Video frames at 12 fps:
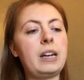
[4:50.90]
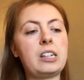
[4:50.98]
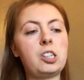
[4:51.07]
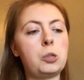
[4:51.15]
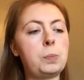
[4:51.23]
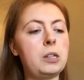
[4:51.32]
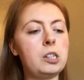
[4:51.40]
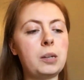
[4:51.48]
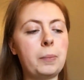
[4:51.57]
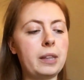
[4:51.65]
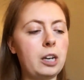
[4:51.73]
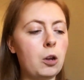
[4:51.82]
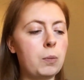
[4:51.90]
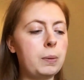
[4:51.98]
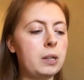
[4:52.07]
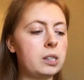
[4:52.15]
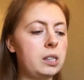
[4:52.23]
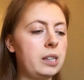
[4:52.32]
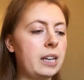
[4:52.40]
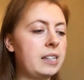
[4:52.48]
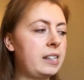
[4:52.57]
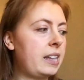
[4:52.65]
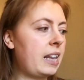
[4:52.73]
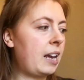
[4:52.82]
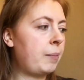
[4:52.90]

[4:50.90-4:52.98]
And I just put some of the notebooks and things in